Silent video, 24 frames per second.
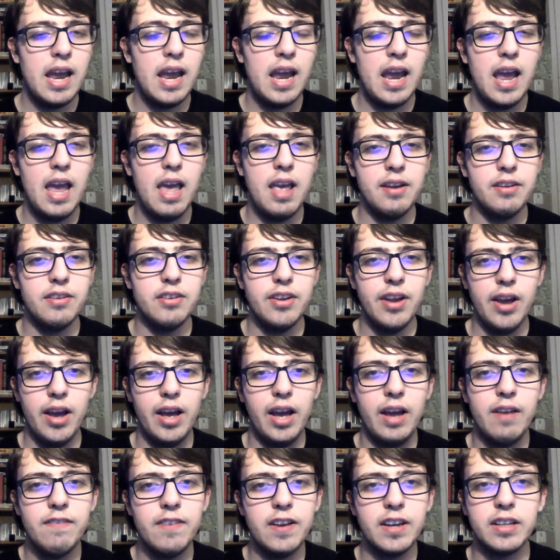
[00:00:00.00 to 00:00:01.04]
And
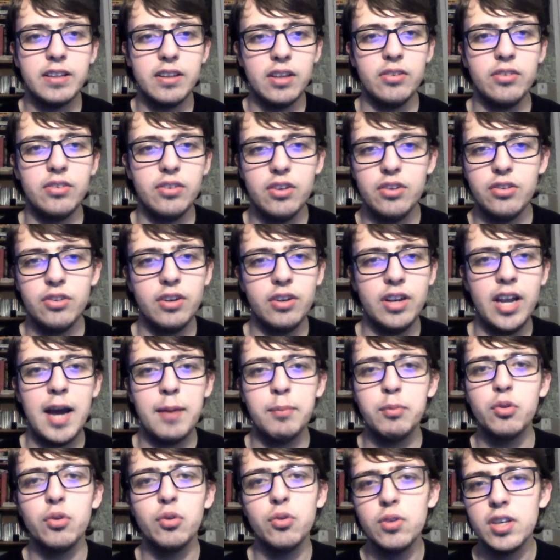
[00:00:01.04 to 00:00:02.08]
yeah, I think this is an
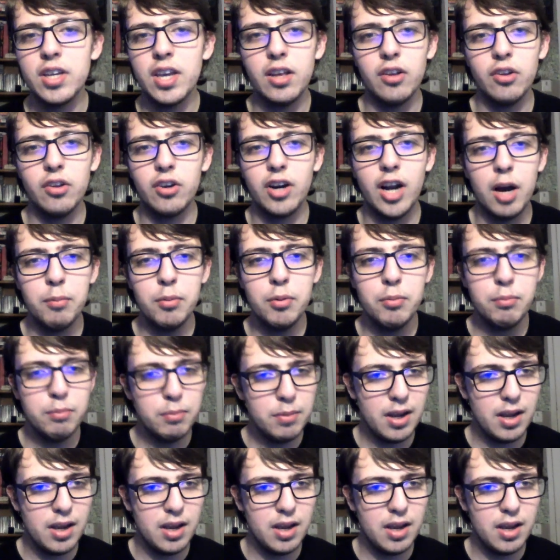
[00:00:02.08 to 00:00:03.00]
absolutely killer album.